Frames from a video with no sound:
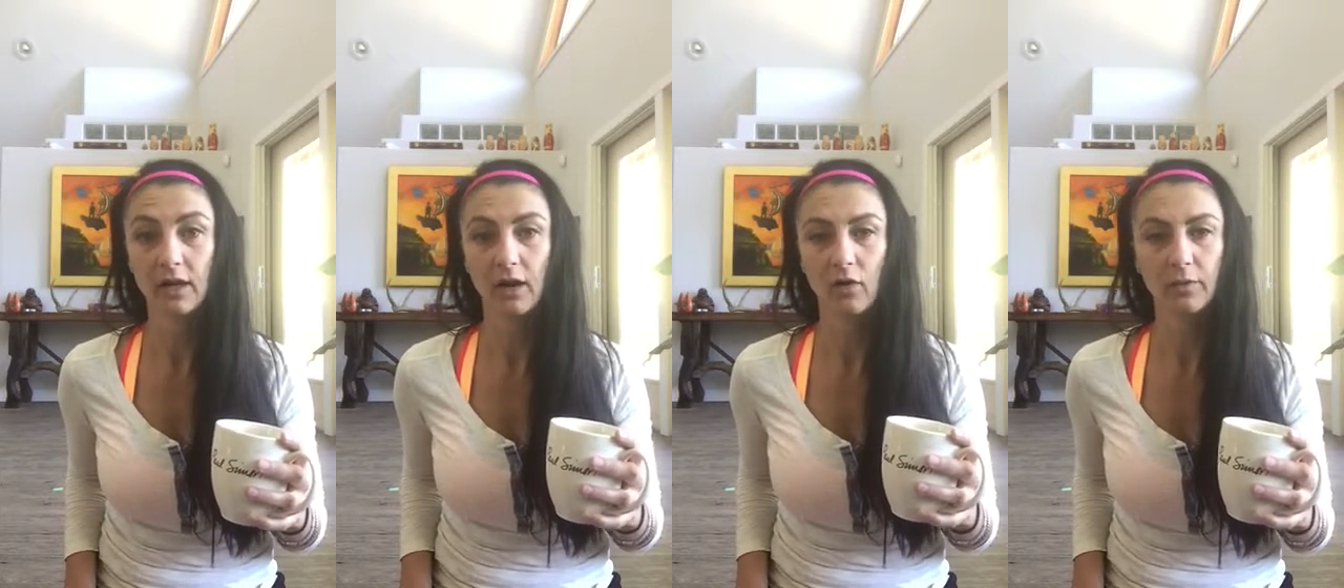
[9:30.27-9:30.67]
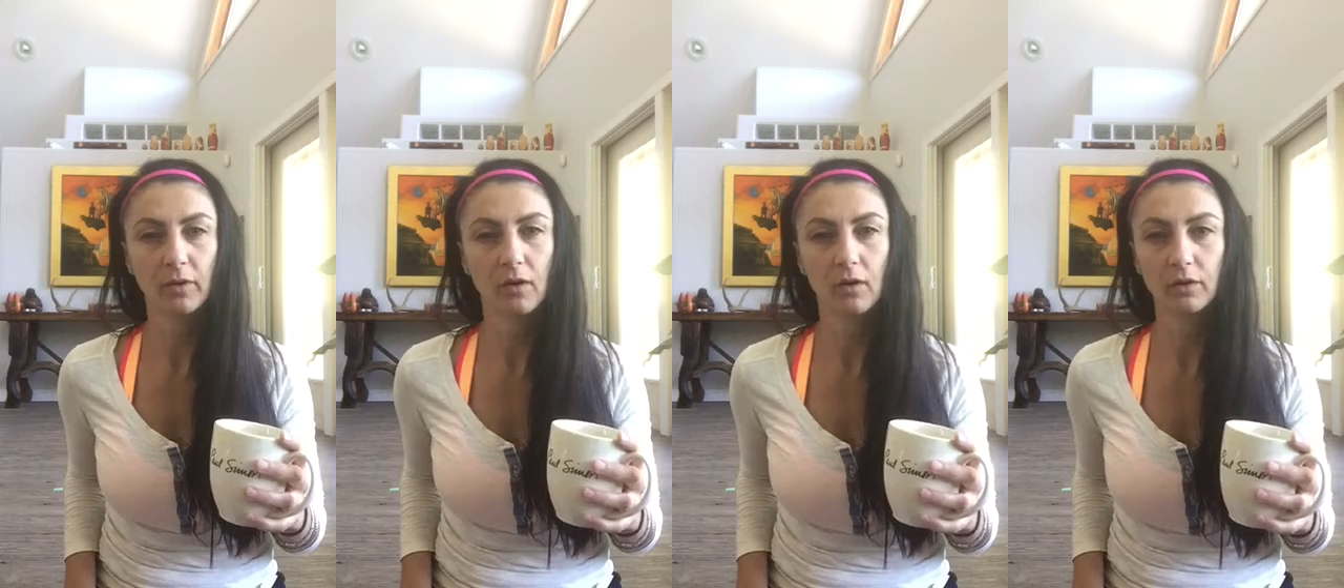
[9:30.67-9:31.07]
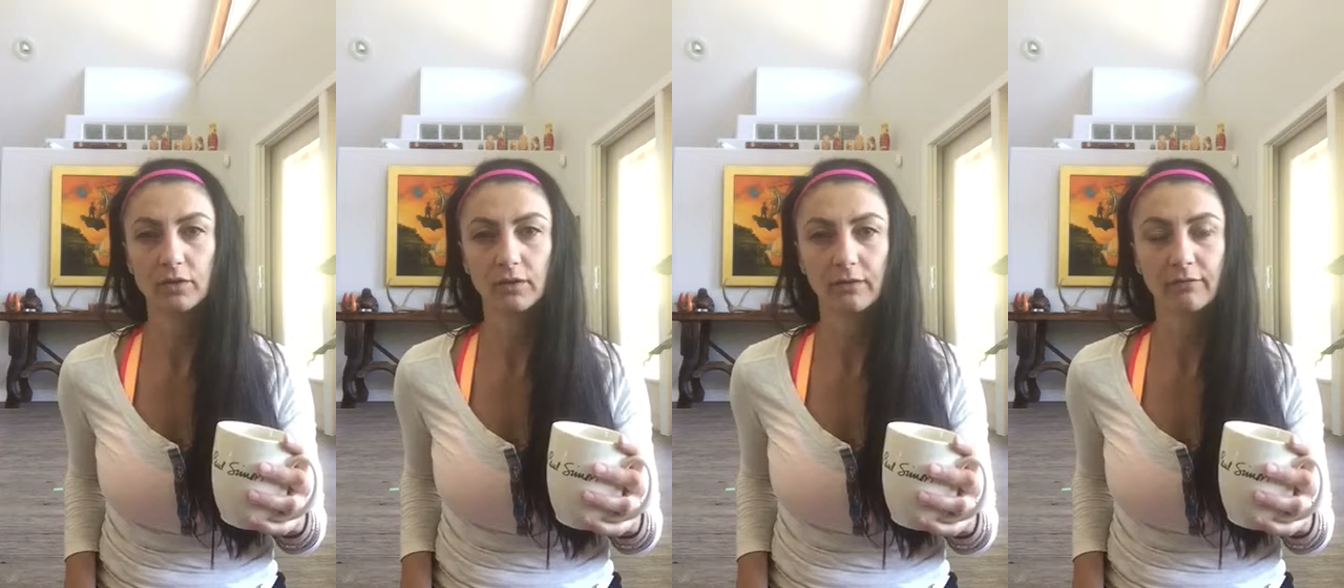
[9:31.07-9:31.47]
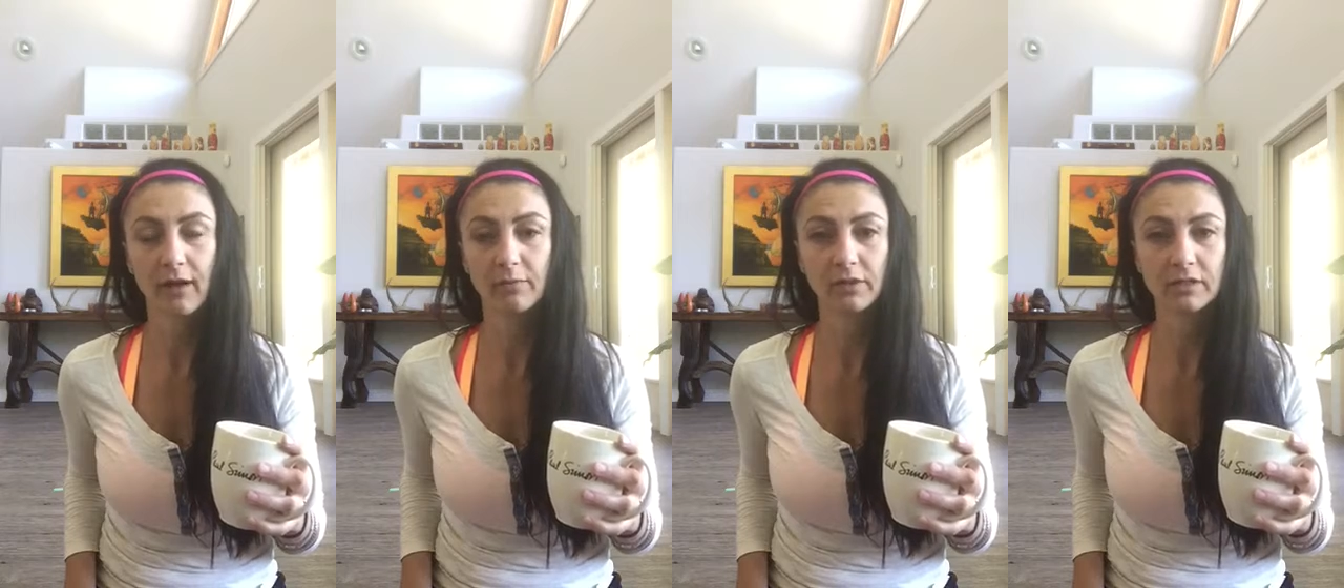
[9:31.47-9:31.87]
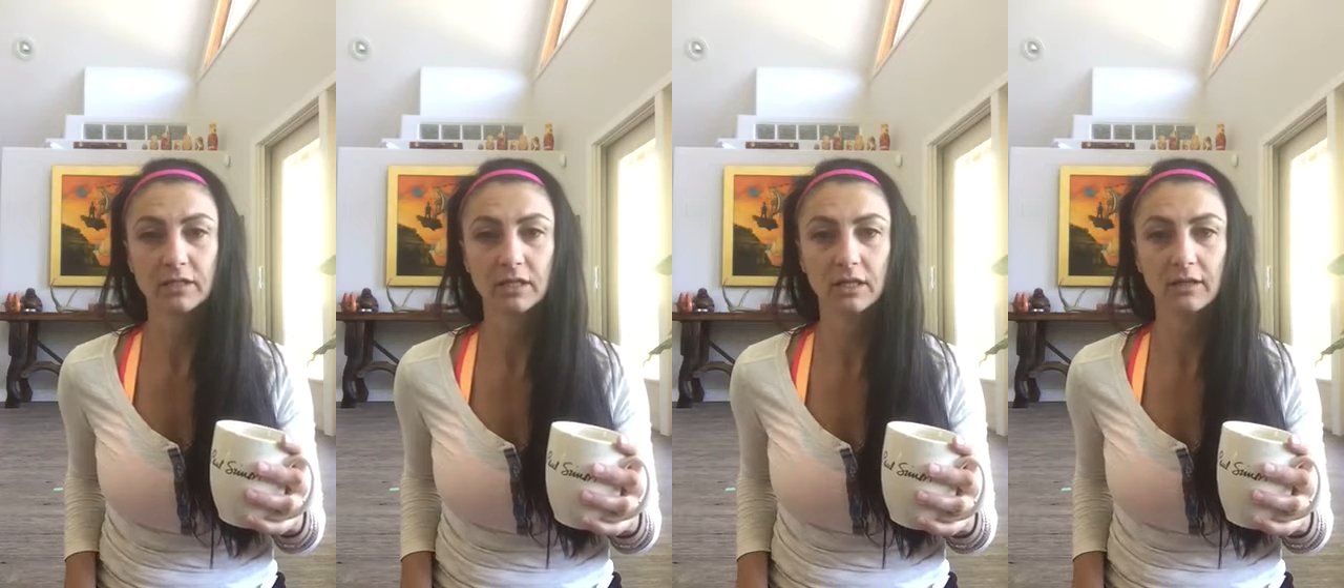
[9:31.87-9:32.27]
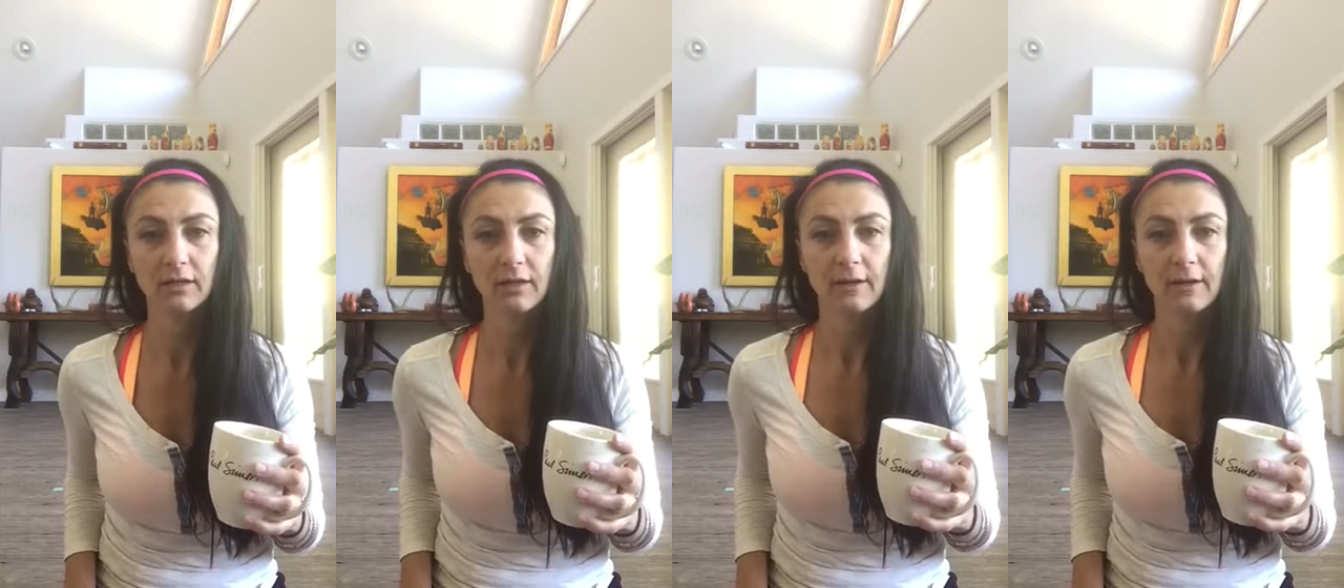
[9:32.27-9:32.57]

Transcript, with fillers: I hope you all are doing fabulously.